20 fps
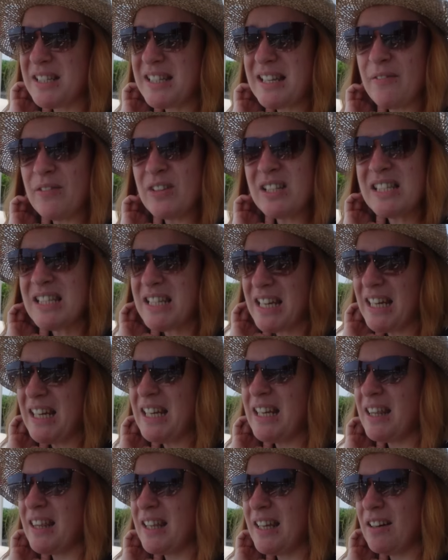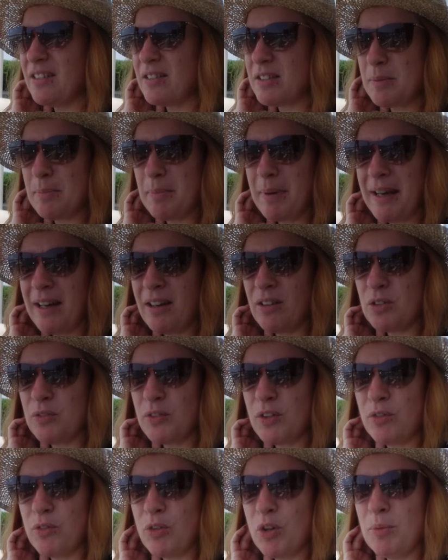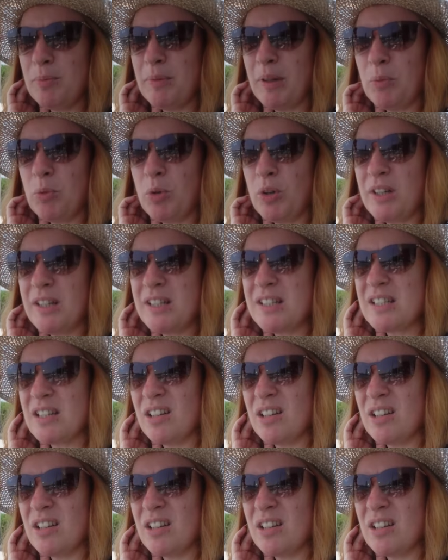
£17,000 for the room that I wanted.